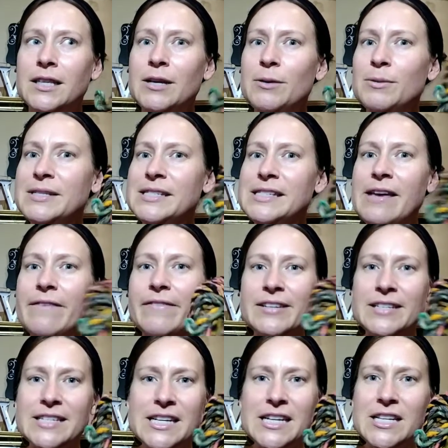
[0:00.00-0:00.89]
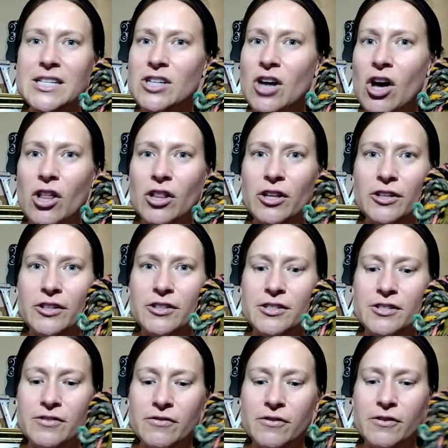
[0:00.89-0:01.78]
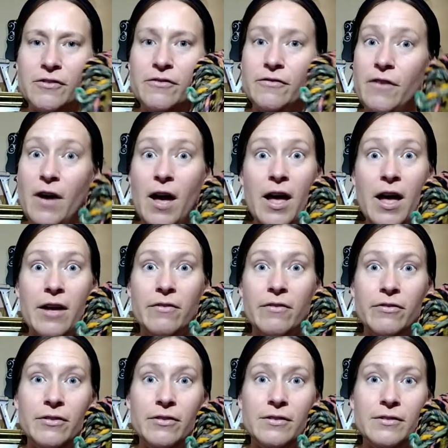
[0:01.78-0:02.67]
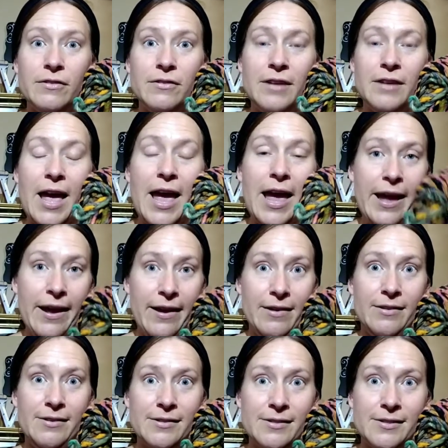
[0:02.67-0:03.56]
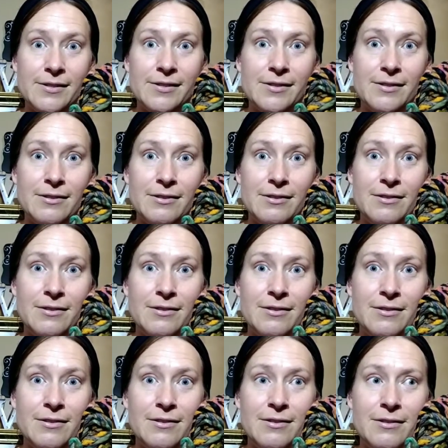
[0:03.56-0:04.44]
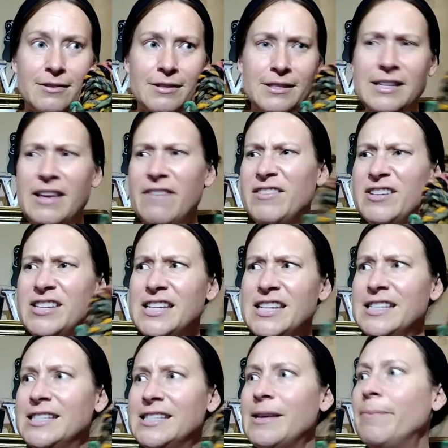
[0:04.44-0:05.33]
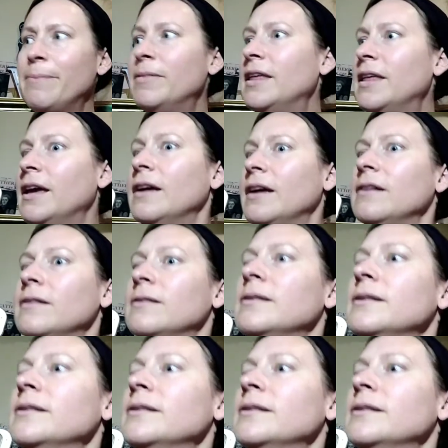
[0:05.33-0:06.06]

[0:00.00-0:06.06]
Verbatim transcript: I think it was $17 for five hanks. 17 something.